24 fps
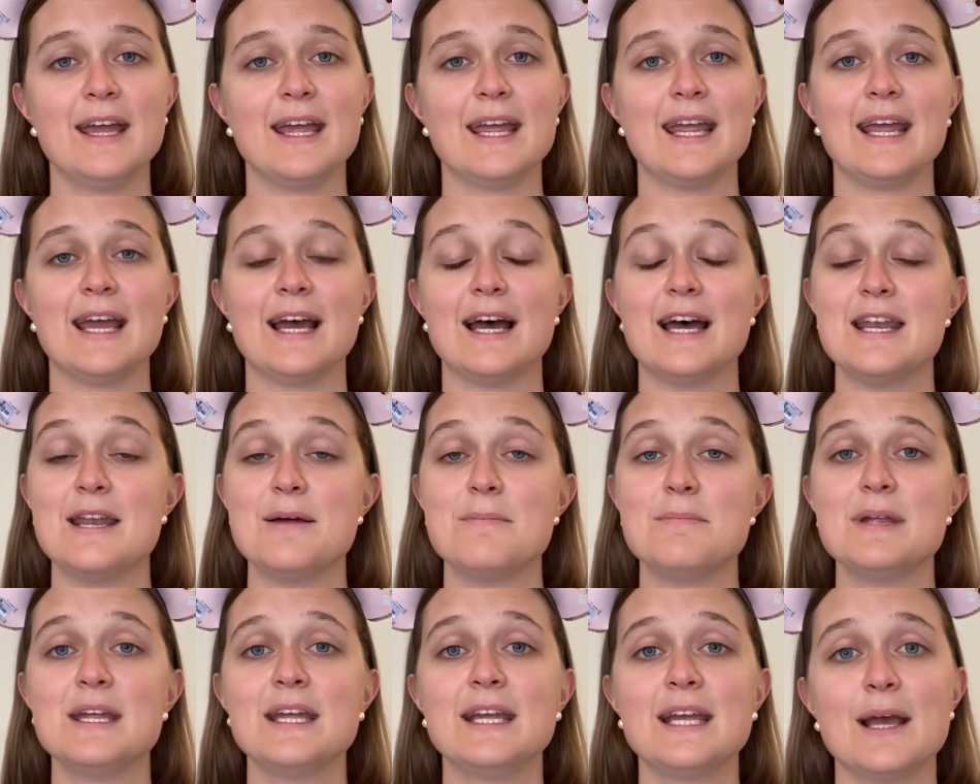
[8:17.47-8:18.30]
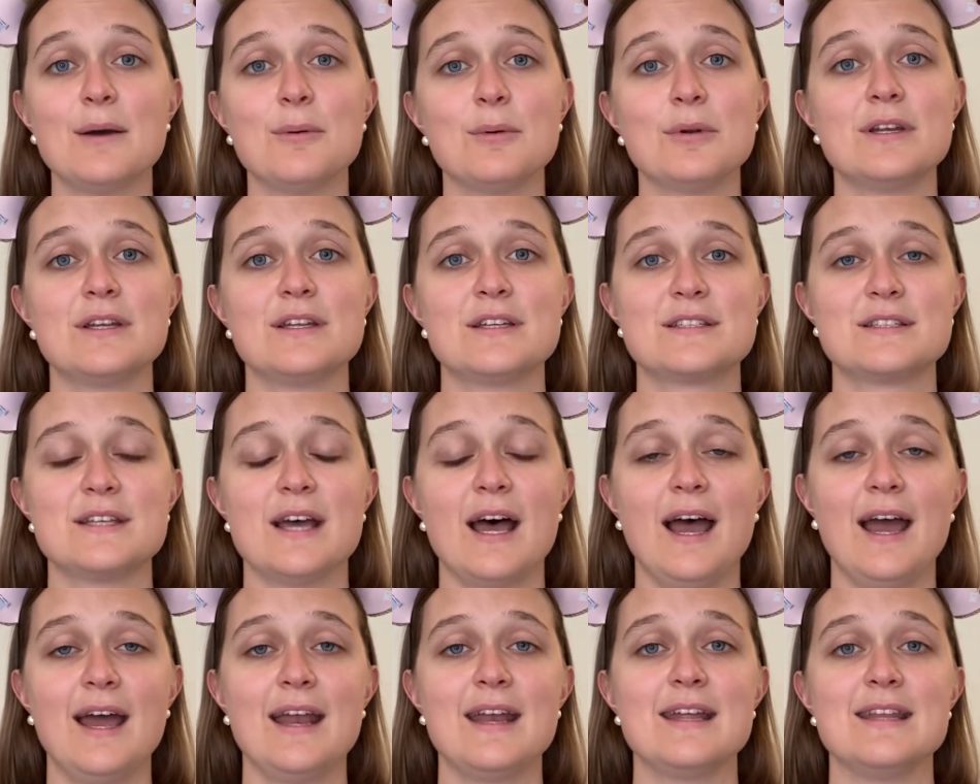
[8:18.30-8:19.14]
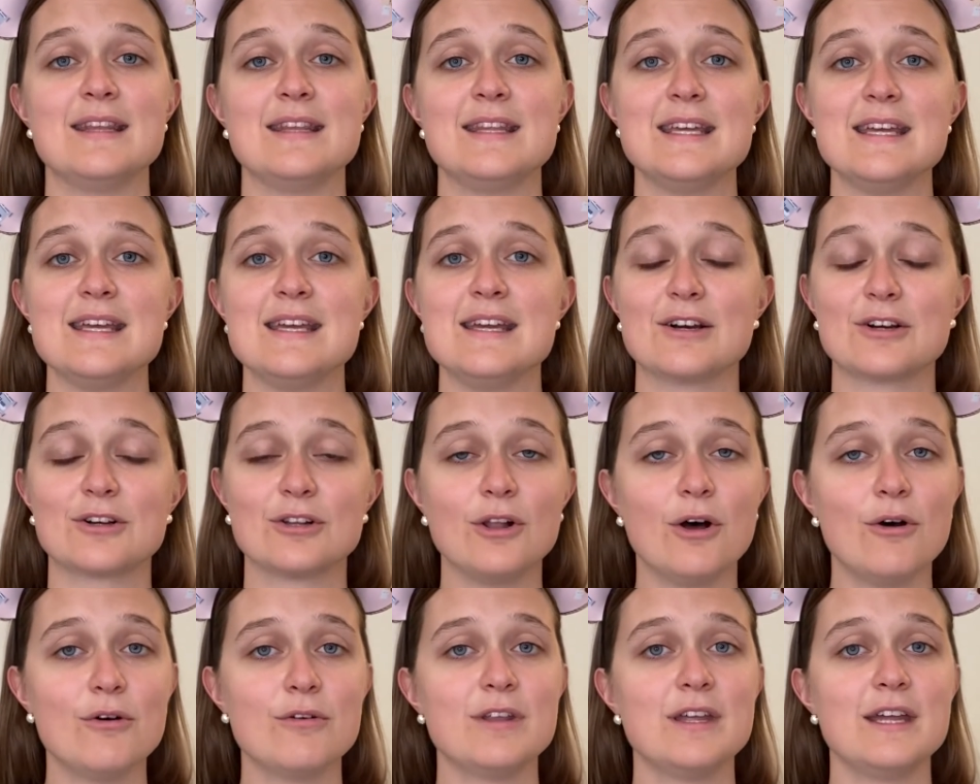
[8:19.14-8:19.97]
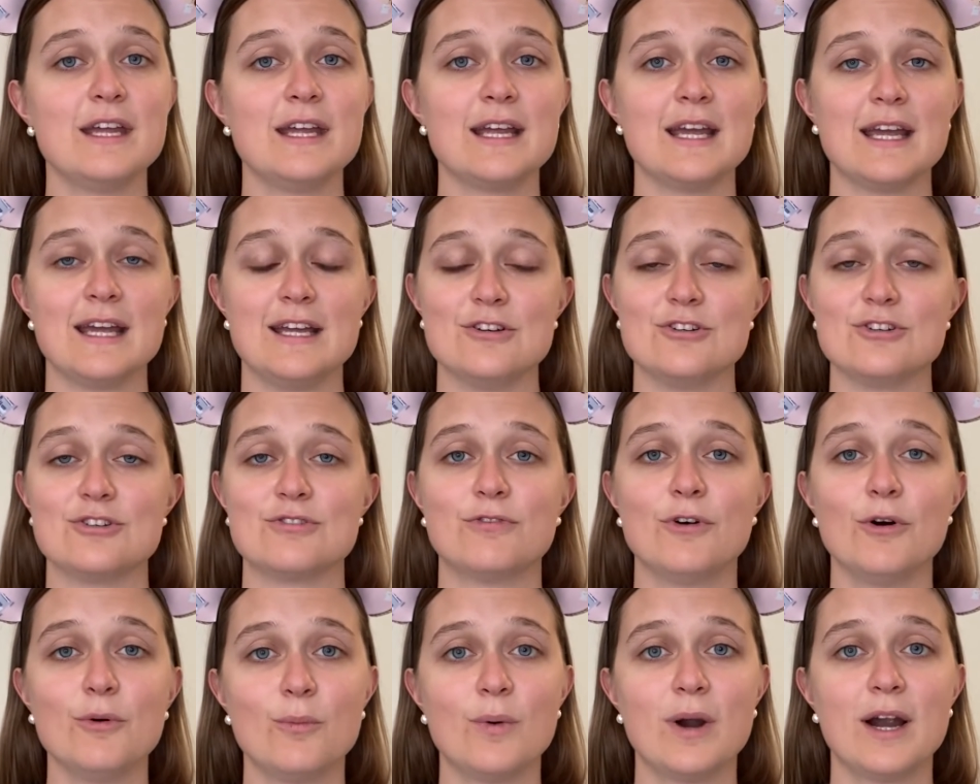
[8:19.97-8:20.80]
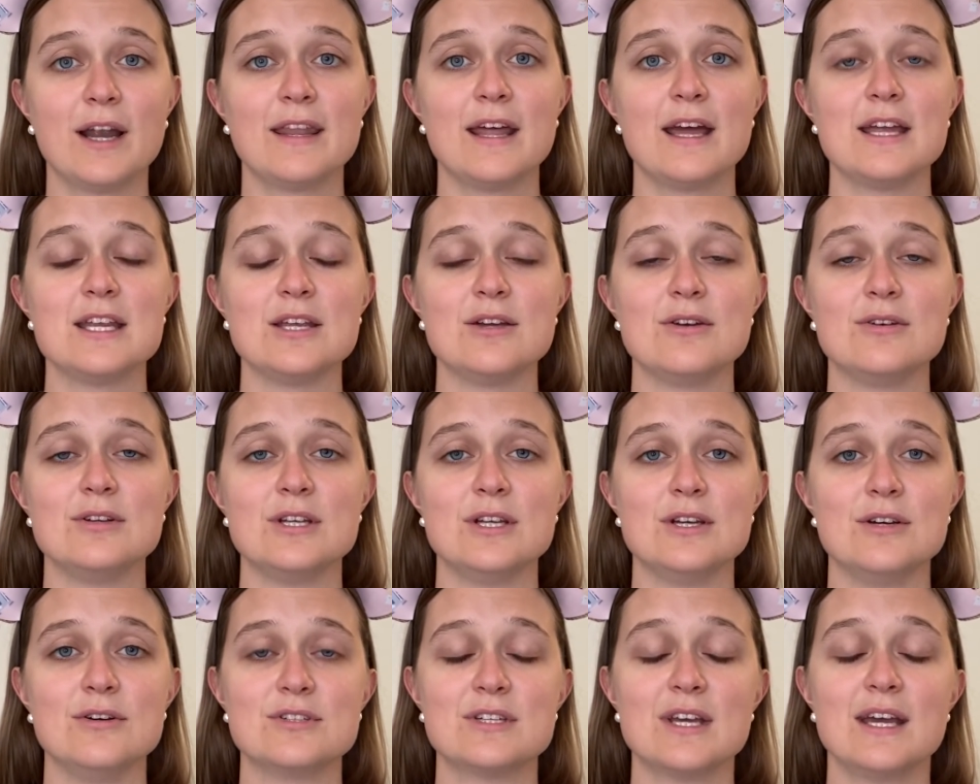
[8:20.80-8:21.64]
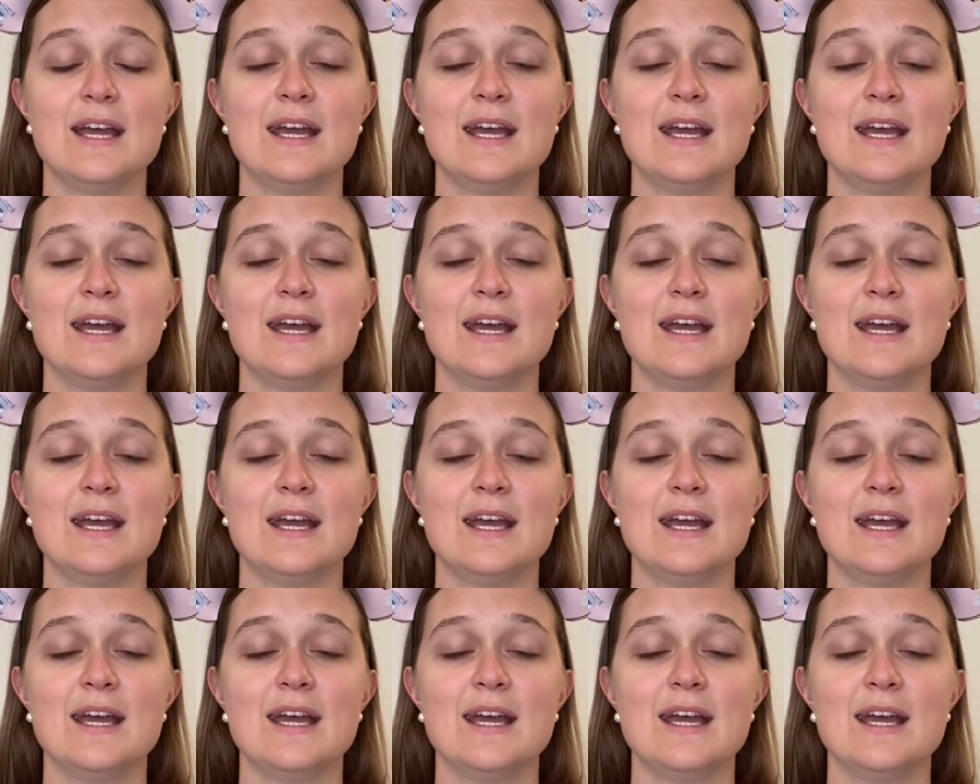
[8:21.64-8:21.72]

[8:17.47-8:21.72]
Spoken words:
and being able to decide the clothing and footwear that you use